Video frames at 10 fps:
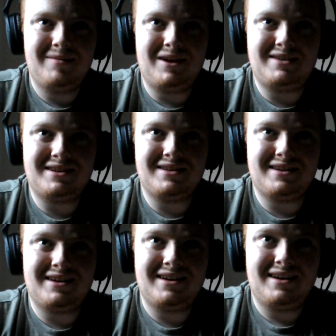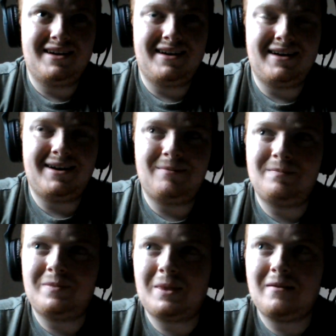Basically.
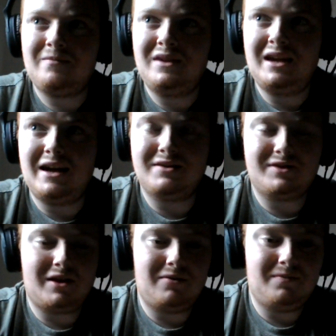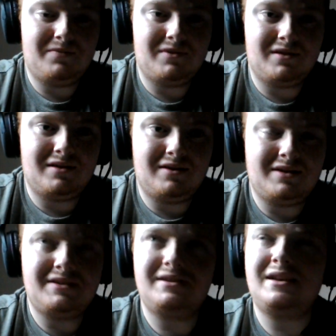Yeah, so
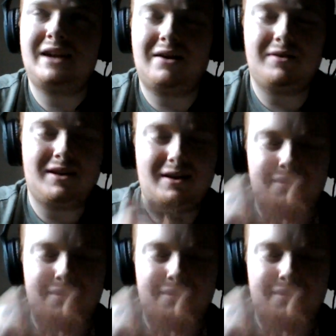this is it now.